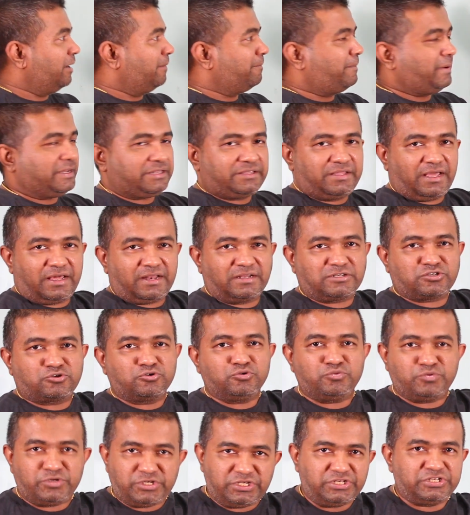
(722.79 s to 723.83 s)
But there are two
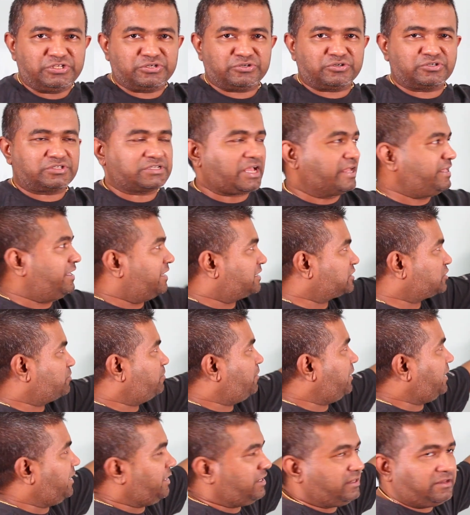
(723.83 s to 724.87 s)
videos, I
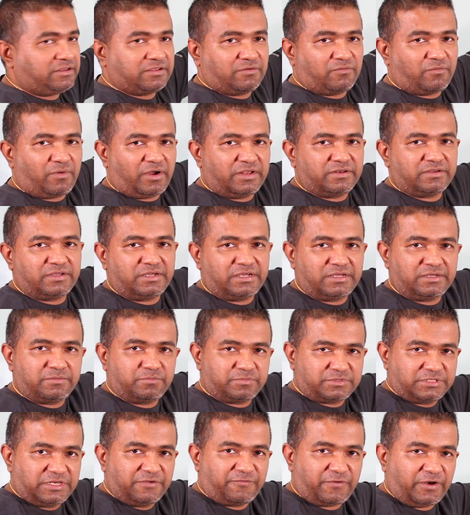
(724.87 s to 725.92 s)
explain one
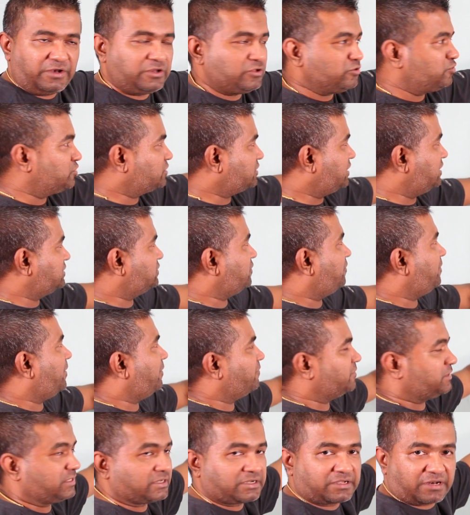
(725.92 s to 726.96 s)
different use case
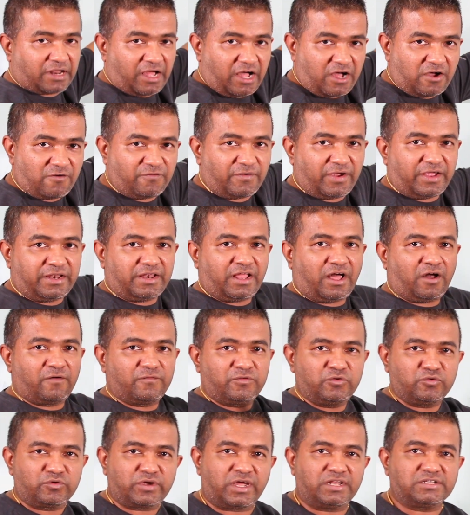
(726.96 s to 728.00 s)
of the graph and how
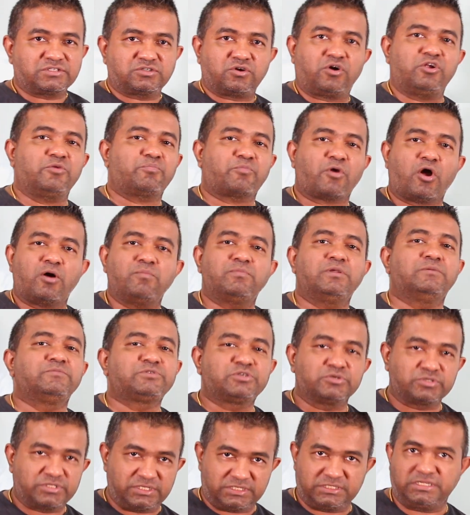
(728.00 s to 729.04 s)
you can solve problems
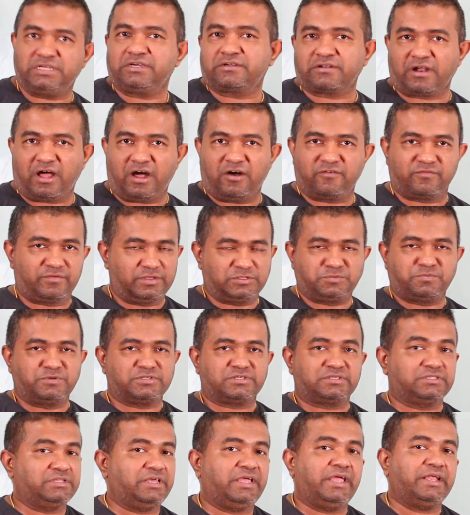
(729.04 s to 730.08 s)
using the graph,
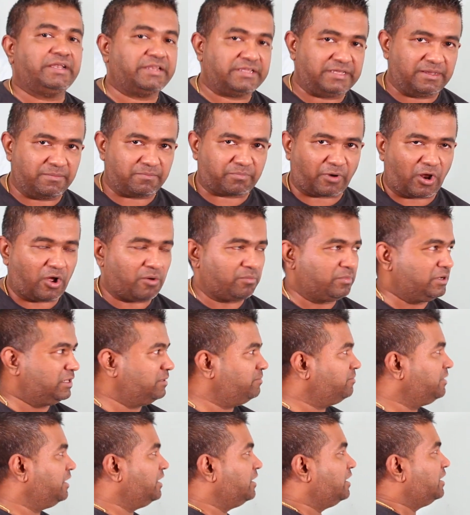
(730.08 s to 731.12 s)
especially the ATM
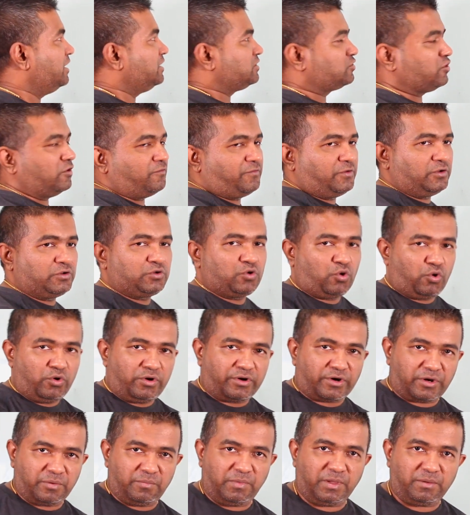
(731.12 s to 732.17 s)
problem. So if you don't
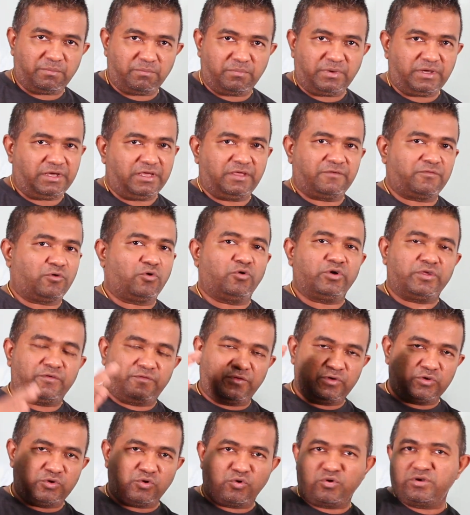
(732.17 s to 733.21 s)
remember, or if
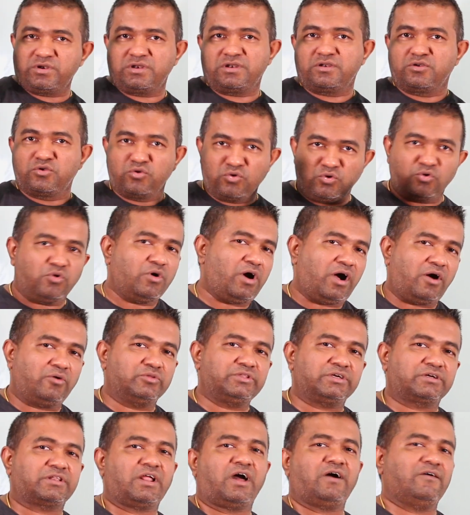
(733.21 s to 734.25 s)
you don't know how
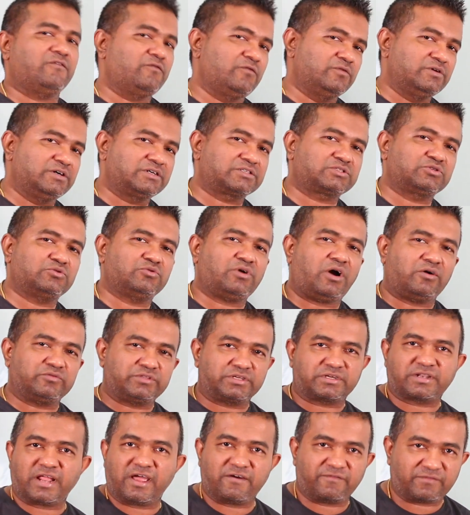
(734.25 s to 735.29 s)
the graph works or how
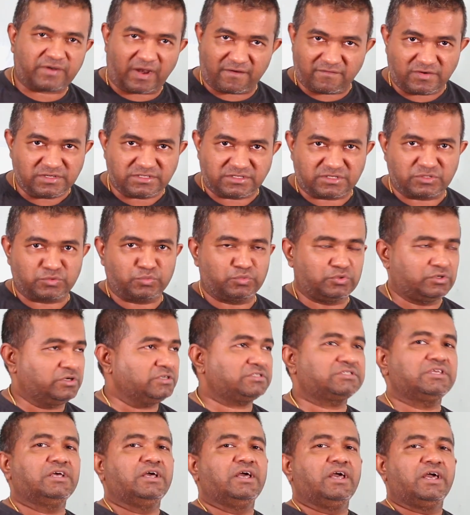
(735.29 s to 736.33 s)
the graph traversal
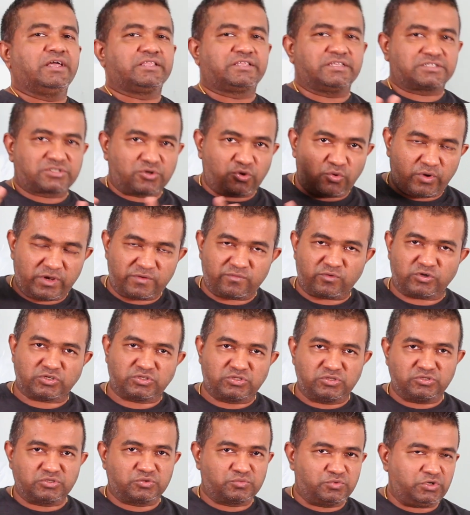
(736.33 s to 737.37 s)
works, just go and watch
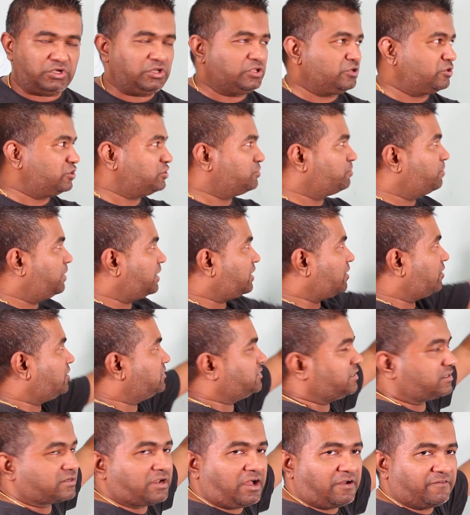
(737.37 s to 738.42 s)
those videos, because
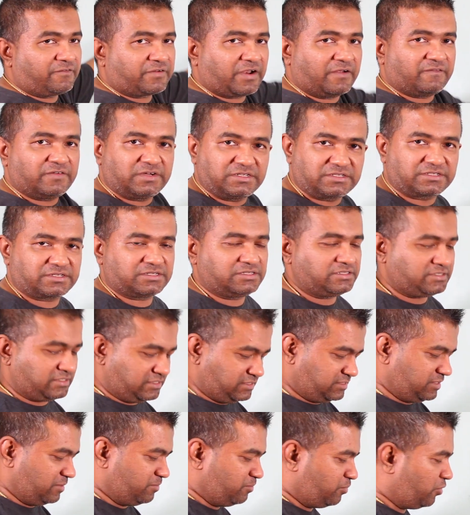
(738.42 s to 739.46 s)
the graph traversals
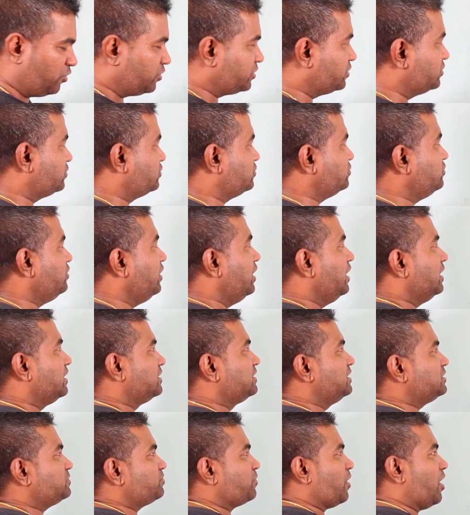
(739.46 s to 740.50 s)
is important to
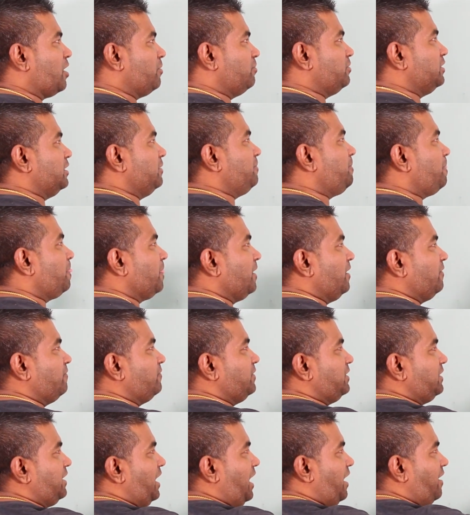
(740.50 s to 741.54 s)
this problem.
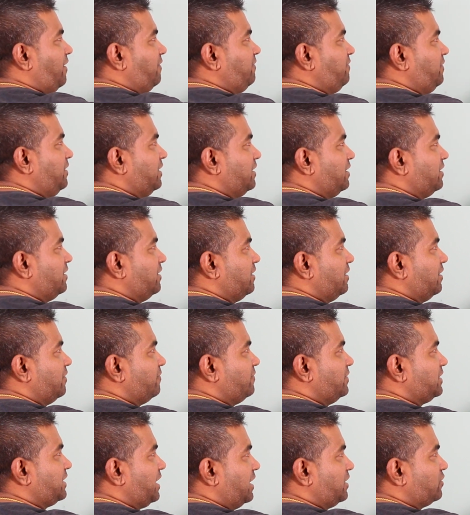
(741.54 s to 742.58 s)
We
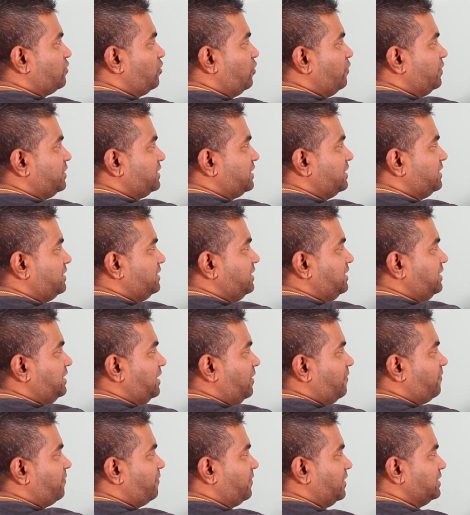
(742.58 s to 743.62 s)
can go with the
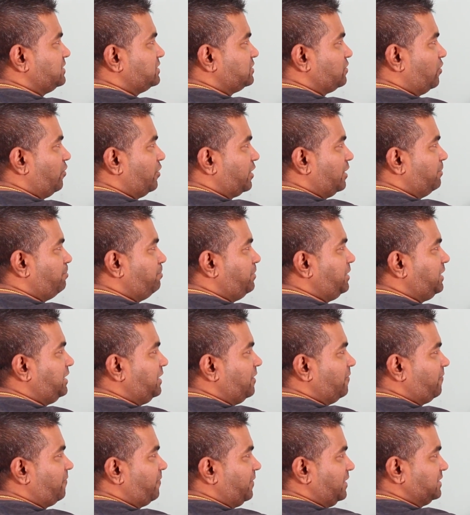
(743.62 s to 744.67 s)
DFS or a
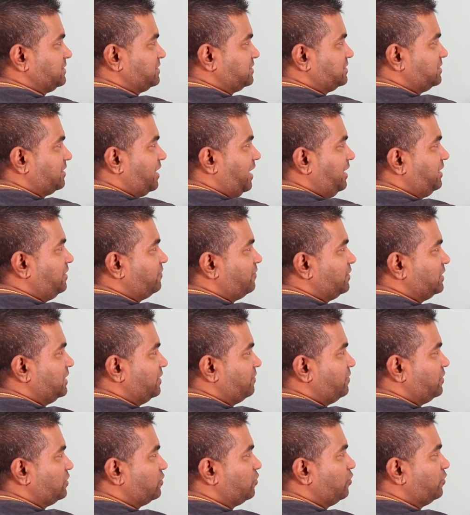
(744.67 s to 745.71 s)
BFS, right?
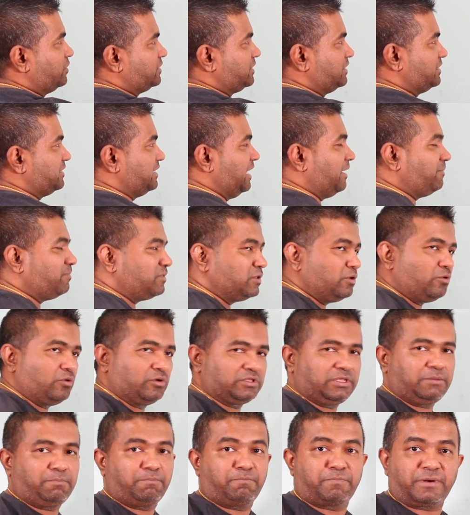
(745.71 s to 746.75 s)
Whether we go with the depth
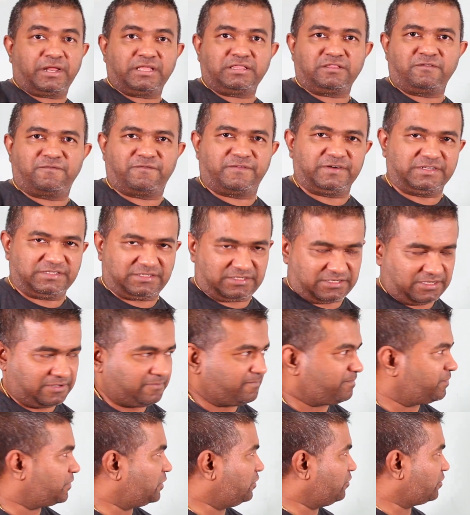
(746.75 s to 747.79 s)
or the breadth first,
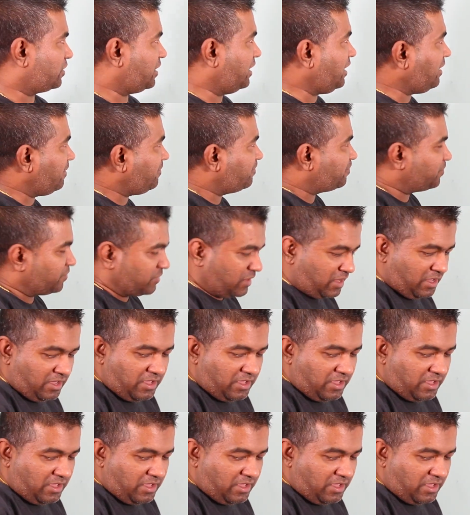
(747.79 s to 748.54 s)
okay?